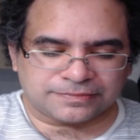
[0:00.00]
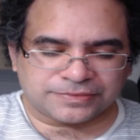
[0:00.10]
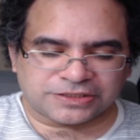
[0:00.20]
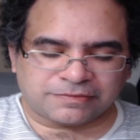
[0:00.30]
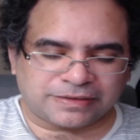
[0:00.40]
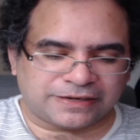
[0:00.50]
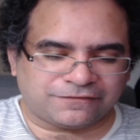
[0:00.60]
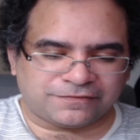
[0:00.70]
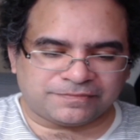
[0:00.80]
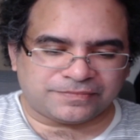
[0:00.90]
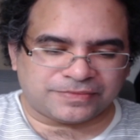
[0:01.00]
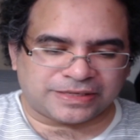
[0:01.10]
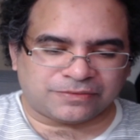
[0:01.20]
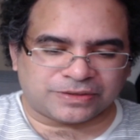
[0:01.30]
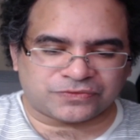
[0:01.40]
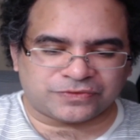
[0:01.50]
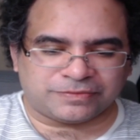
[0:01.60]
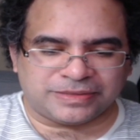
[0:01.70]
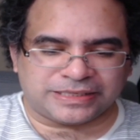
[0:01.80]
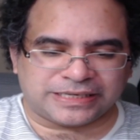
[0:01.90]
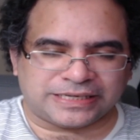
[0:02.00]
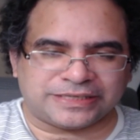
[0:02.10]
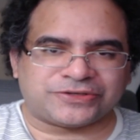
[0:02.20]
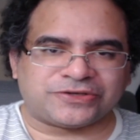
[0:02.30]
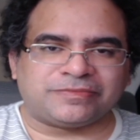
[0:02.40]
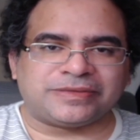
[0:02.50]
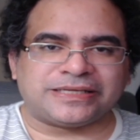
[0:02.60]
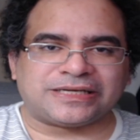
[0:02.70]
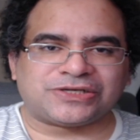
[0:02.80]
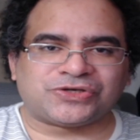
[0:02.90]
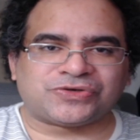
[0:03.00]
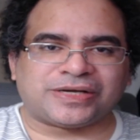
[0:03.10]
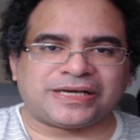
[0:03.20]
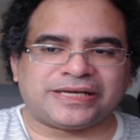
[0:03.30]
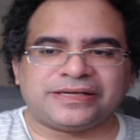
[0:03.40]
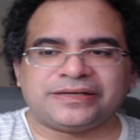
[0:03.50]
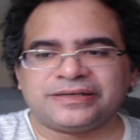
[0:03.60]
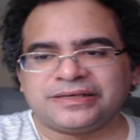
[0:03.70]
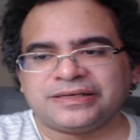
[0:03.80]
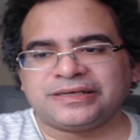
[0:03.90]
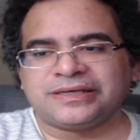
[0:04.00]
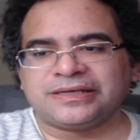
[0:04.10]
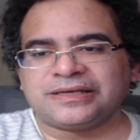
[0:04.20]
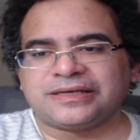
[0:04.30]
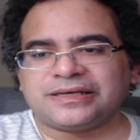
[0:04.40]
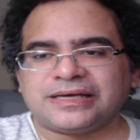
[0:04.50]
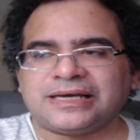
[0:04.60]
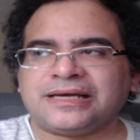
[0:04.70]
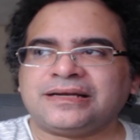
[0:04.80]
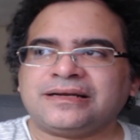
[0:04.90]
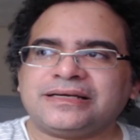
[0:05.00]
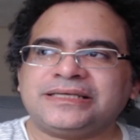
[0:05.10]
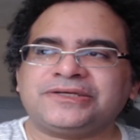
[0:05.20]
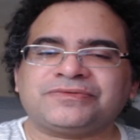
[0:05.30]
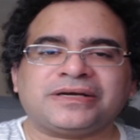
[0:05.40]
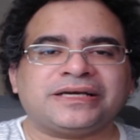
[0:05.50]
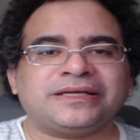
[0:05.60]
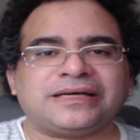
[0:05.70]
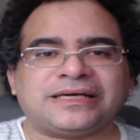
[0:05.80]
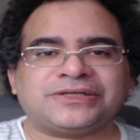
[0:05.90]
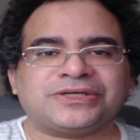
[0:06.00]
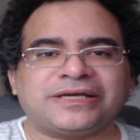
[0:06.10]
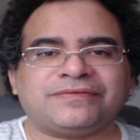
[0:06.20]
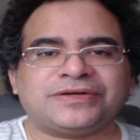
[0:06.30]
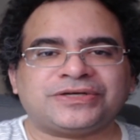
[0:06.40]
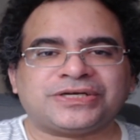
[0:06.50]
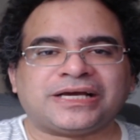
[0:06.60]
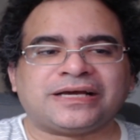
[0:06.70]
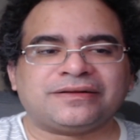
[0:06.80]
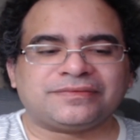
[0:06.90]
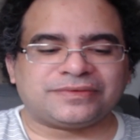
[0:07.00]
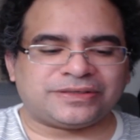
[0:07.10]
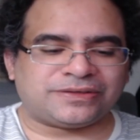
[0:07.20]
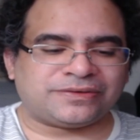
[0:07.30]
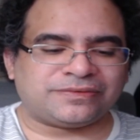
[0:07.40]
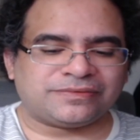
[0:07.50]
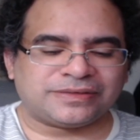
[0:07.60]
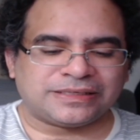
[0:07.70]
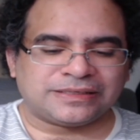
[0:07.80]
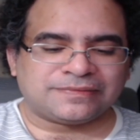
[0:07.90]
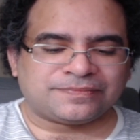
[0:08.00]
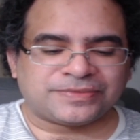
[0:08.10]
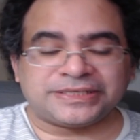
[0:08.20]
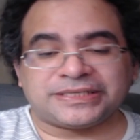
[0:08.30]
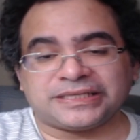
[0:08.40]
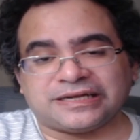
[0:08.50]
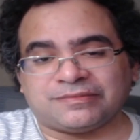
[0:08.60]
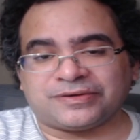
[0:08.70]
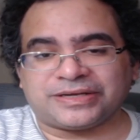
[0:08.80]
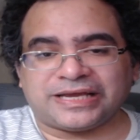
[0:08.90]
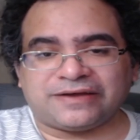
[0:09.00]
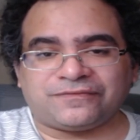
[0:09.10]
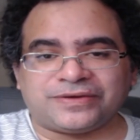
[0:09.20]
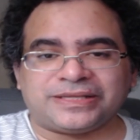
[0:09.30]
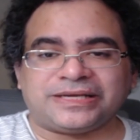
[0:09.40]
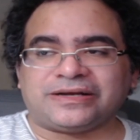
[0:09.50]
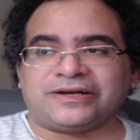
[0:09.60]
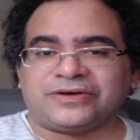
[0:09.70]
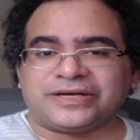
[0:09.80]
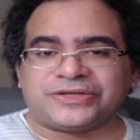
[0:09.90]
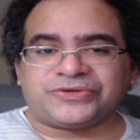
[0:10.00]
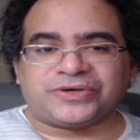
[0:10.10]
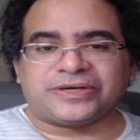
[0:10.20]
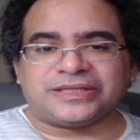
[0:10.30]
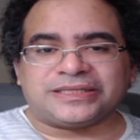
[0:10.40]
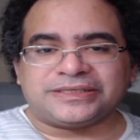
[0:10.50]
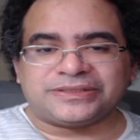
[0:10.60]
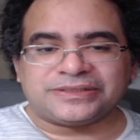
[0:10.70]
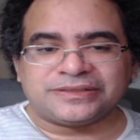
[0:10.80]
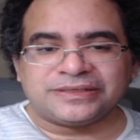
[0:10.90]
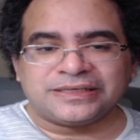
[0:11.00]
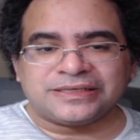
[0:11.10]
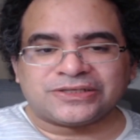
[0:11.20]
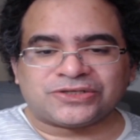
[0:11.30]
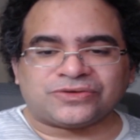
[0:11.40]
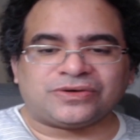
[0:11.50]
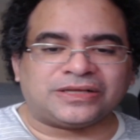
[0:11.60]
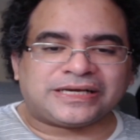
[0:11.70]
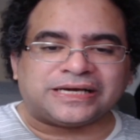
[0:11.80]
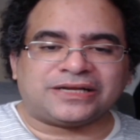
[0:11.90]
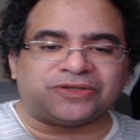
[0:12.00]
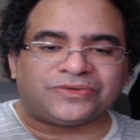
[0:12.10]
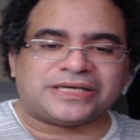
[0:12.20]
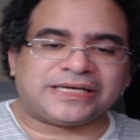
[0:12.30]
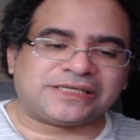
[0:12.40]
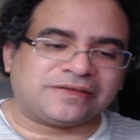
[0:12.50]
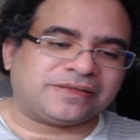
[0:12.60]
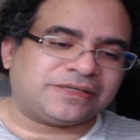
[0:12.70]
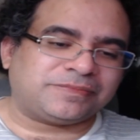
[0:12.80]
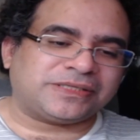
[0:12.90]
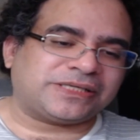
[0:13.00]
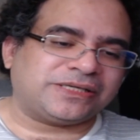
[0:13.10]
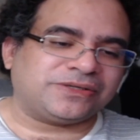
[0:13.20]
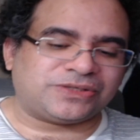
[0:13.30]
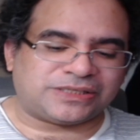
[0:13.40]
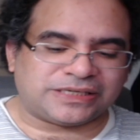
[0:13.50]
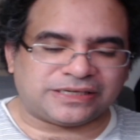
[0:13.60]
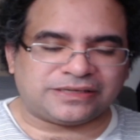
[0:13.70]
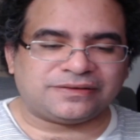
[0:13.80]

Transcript: Somebody from that works with Meat Canyon told me that I should try it. And he's right. I should give it a shot, you know? He said that I'm already halfway there. I know how to draw, at least. So all I got to do is add something to my skill set.